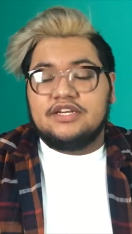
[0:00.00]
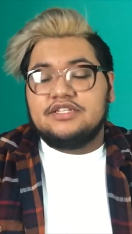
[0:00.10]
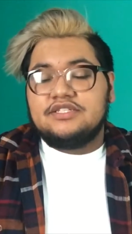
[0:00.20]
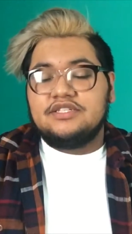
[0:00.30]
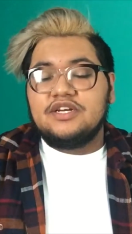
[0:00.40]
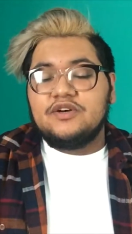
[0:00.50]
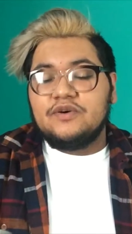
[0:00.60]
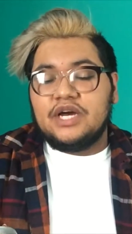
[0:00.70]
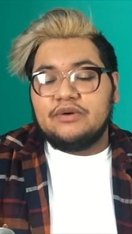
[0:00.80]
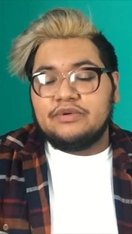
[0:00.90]

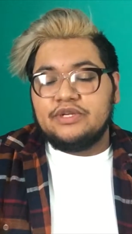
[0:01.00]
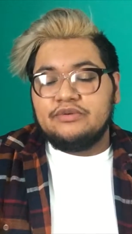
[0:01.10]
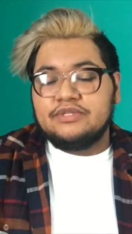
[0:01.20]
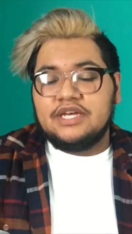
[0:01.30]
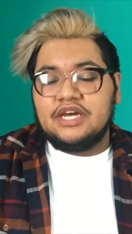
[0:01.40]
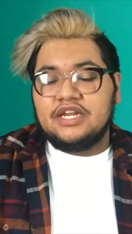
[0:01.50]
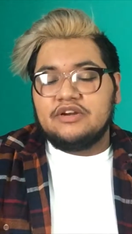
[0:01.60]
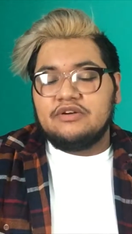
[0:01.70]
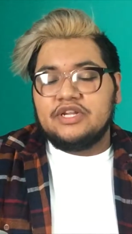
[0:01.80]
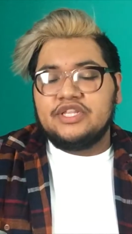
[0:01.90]
so I wouldn't use that.
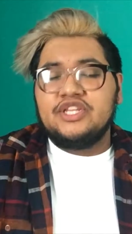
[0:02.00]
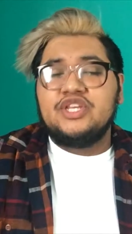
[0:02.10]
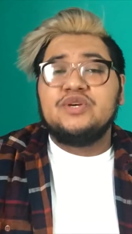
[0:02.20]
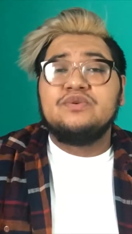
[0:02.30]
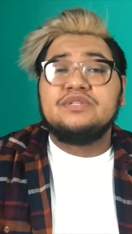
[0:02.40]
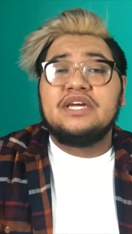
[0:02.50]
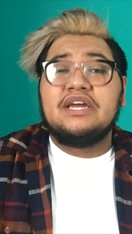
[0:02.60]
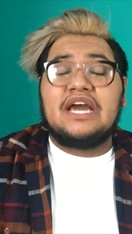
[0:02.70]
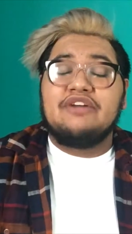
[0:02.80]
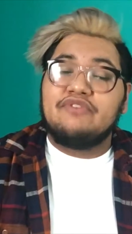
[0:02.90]
Or the news,
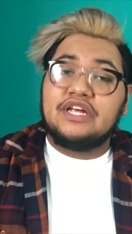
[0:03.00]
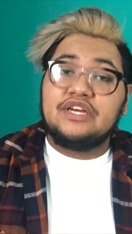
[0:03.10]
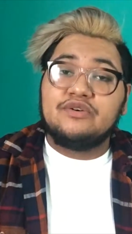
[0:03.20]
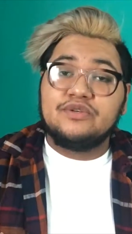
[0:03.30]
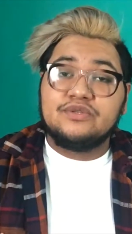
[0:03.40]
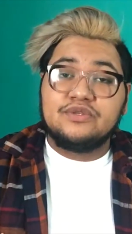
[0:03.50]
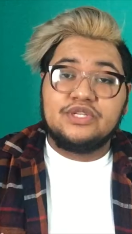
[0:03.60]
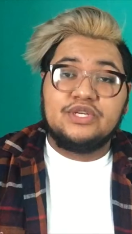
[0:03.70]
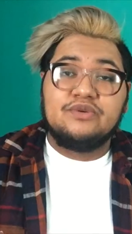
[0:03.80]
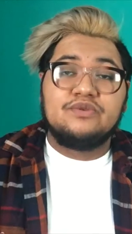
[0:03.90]
like I rarely go into the
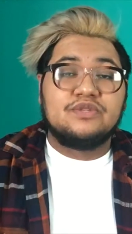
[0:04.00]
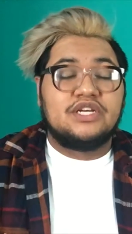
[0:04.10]
news.